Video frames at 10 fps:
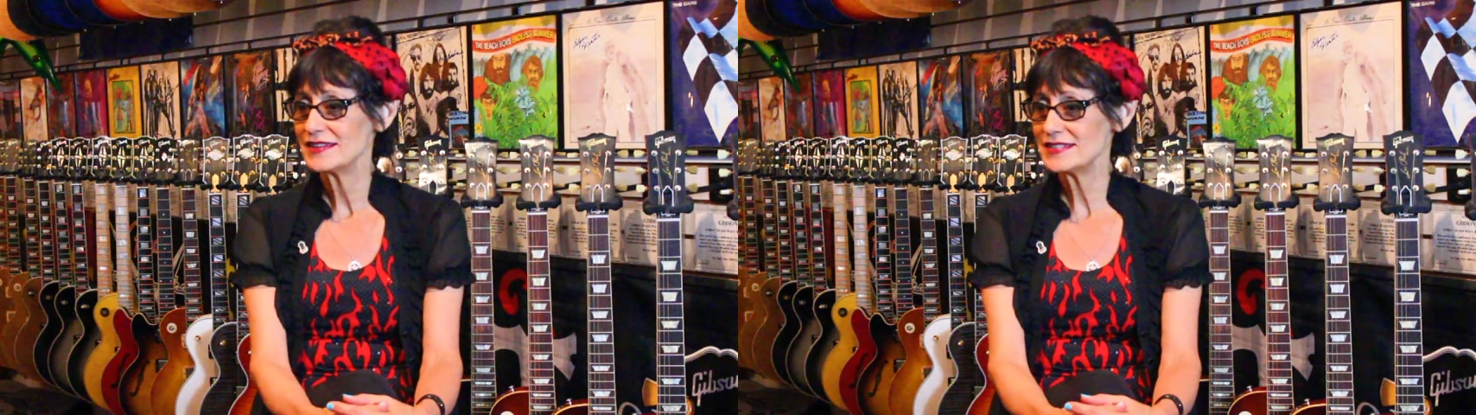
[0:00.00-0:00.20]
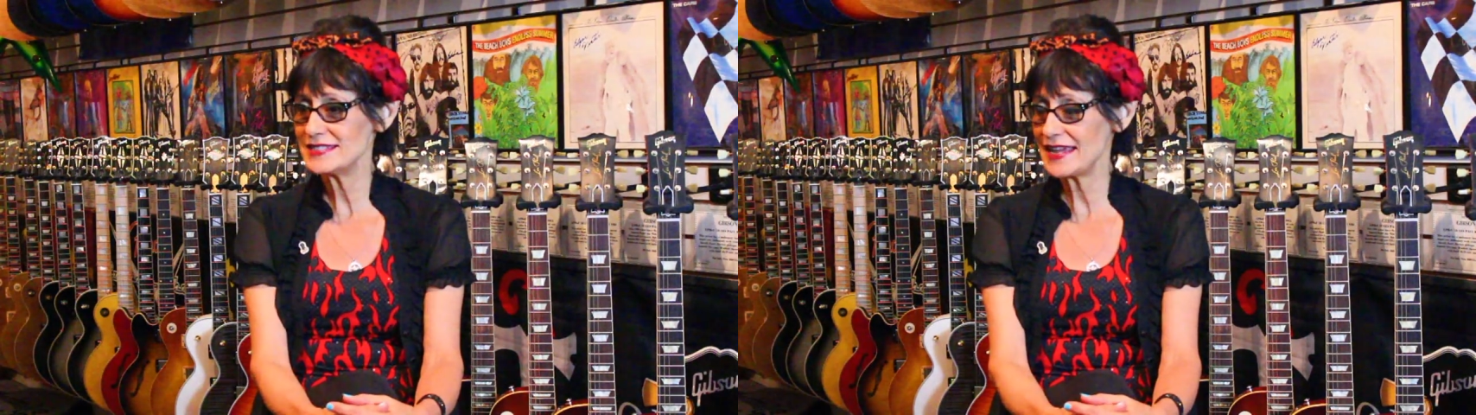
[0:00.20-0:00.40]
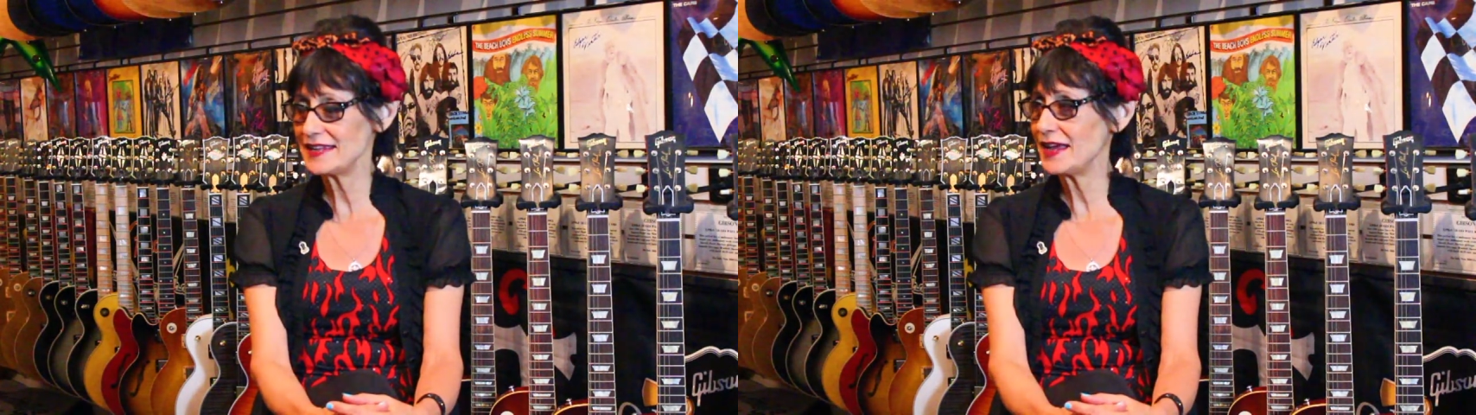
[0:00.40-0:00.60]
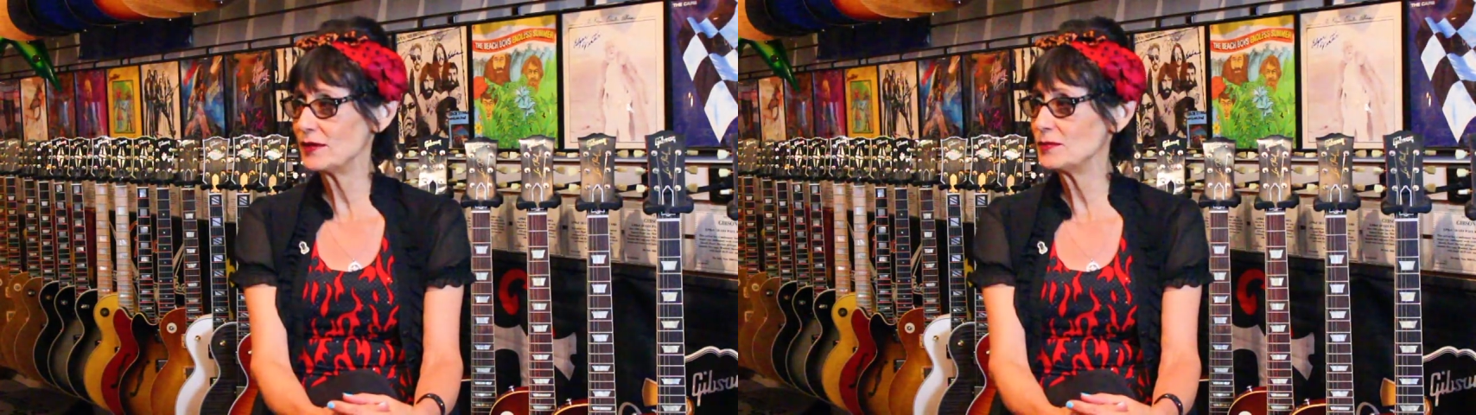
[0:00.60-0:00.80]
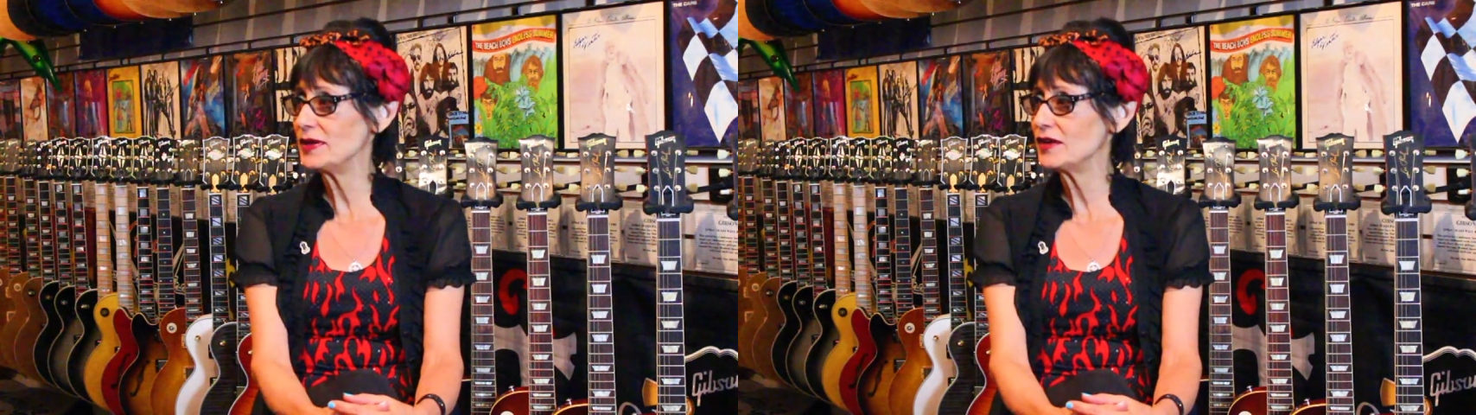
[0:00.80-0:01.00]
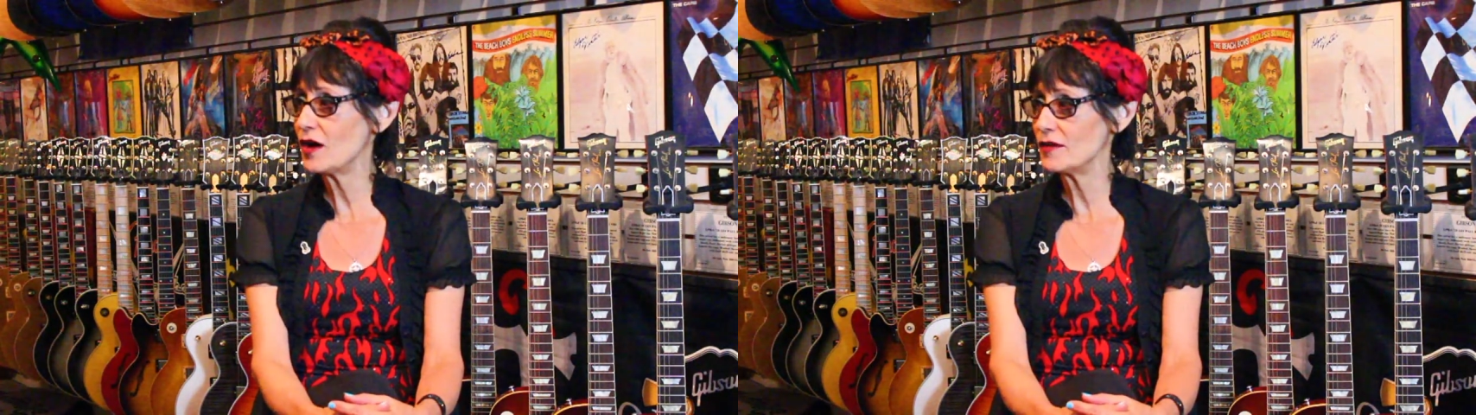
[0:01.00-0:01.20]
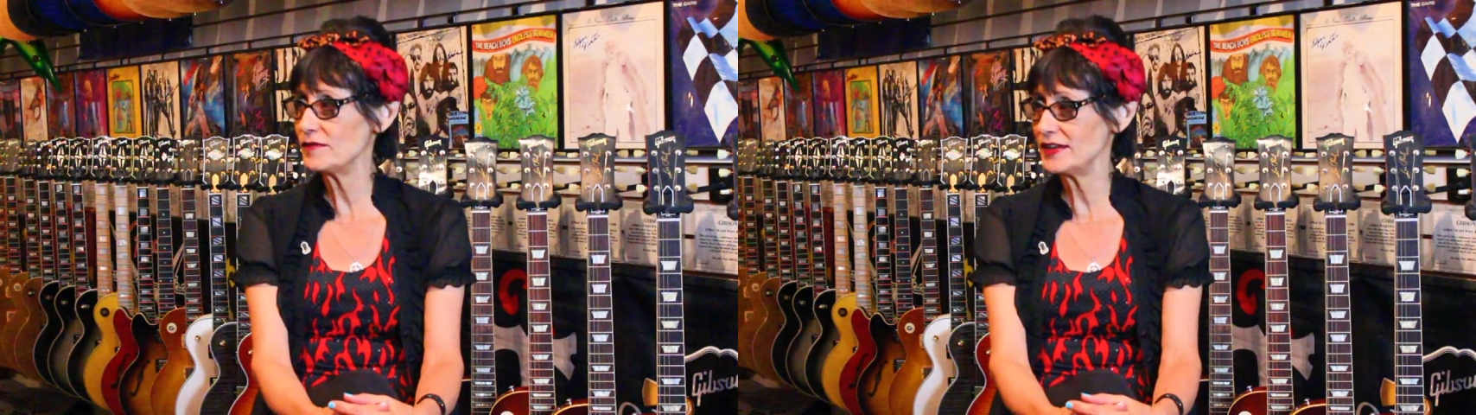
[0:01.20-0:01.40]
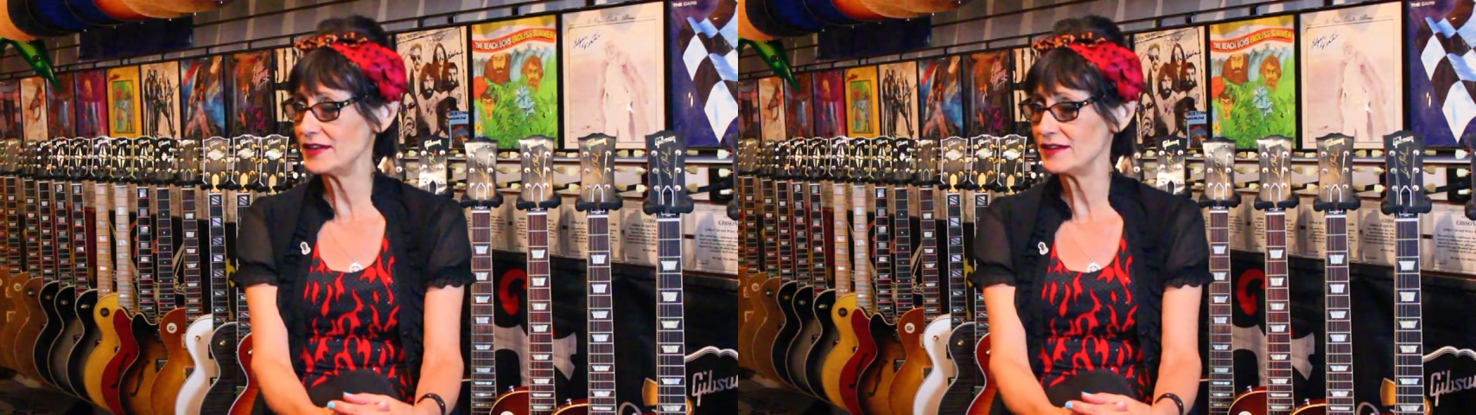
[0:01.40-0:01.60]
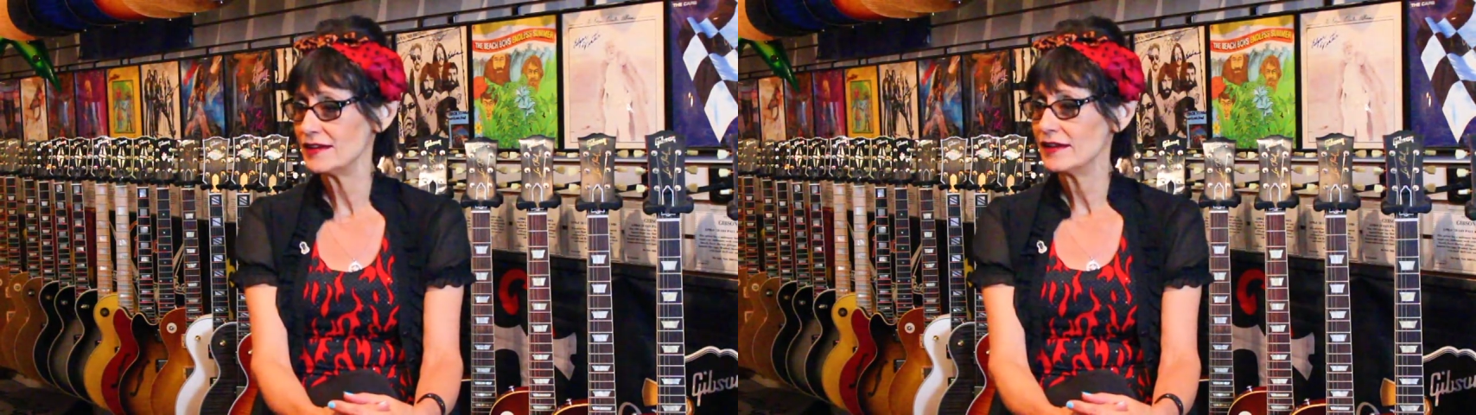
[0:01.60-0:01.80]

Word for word: stand out and be confident